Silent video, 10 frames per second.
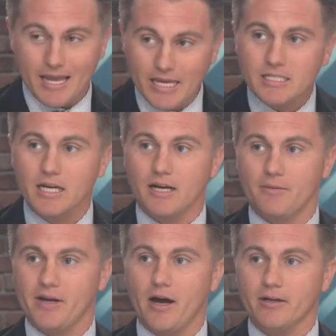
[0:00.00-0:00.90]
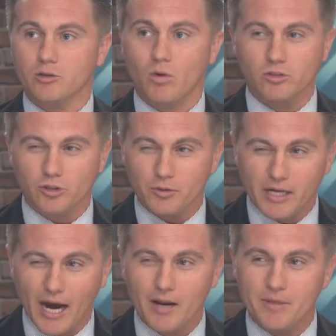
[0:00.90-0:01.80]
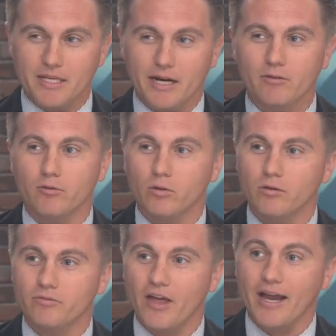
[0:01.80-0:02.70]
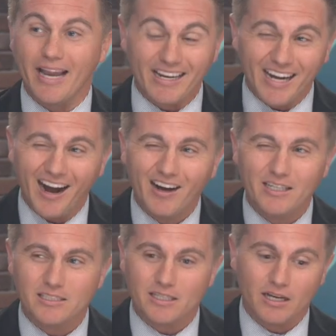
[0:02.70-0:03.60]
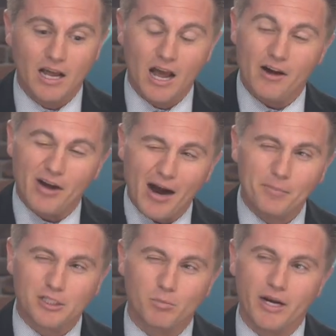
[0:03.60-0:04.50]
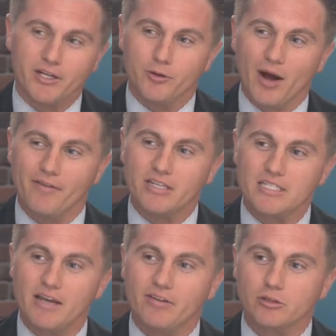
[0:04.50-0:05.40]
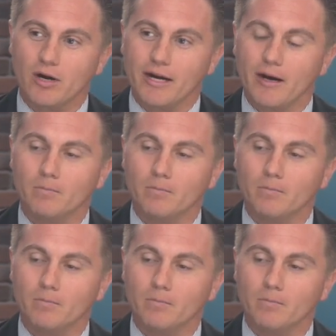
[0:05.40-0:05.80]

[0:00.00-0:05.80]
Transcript: is going to come down as well. So you've got to be careful of that and cognizant of how much money do you have in savings right now.